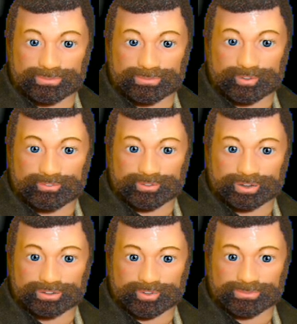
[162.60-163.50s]
and you could
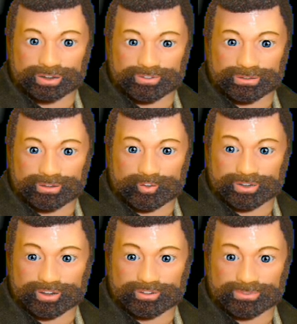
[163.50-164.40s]
give it again at
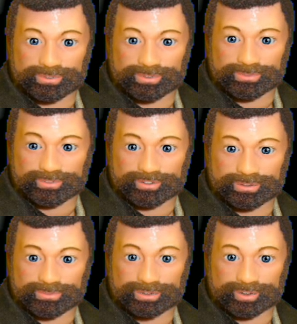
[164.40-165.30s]
4, again
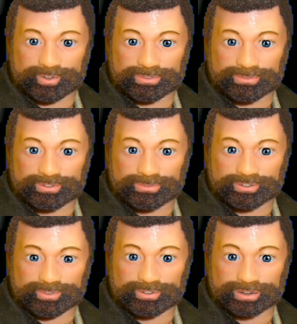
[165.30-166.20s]
at 8, and
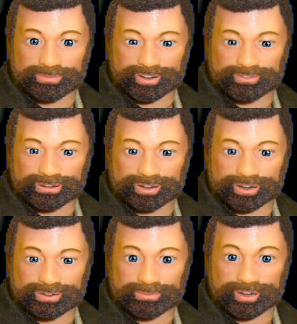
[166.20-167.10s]
again at midnight, so
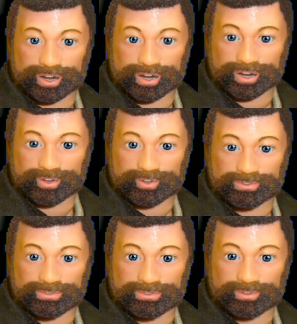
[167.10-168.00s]
every four
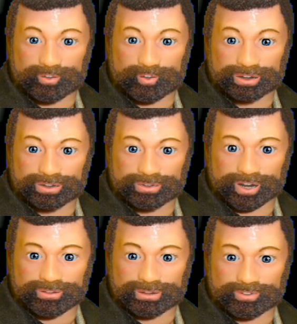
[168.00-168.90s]
hours. Whereas with
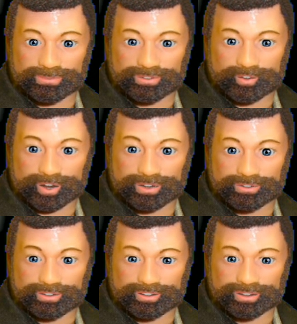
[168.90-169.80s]
Motrin, you would want
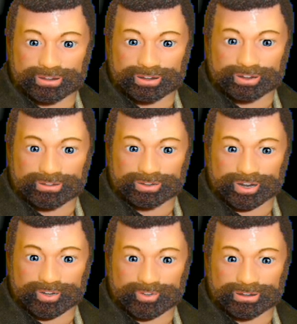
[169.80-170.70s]
to do it every six
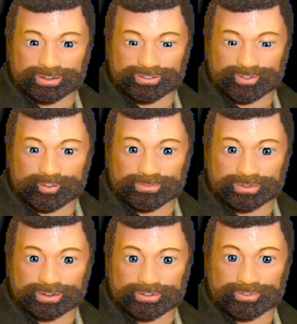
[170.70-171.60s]
hours, so you would give
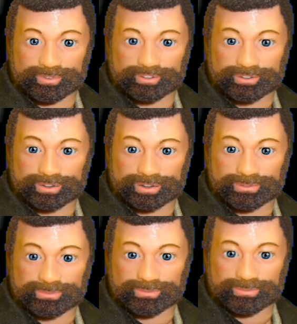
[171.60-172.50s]
Motrin at
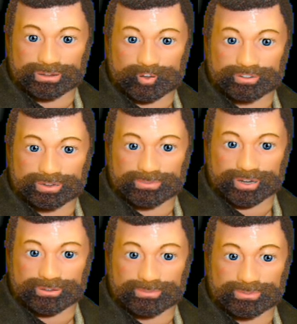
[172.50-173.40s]
noon, 6
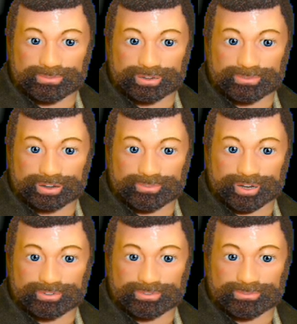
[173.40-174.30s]
p.m., and
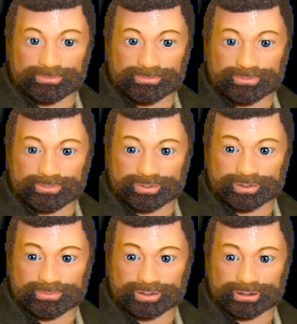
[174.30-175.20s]
midnight.
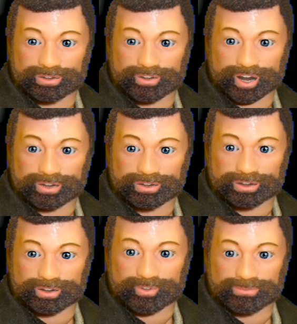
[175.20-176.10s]
And that's a good
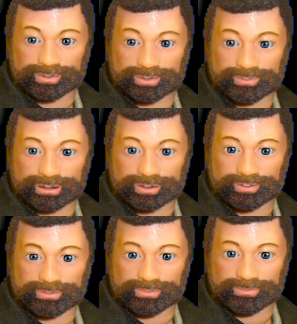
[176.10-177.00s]
alternation of the
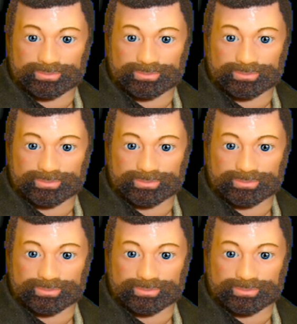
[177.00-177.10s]
two.